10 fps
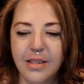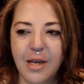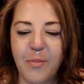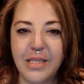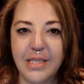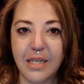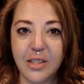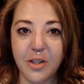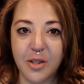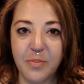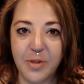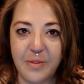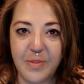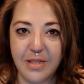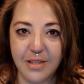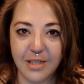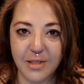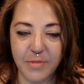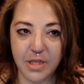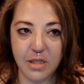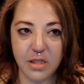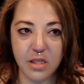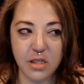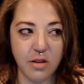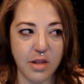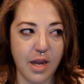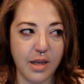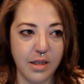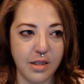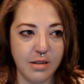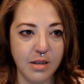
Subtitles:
And my dad started bringing me to these meetings so that I could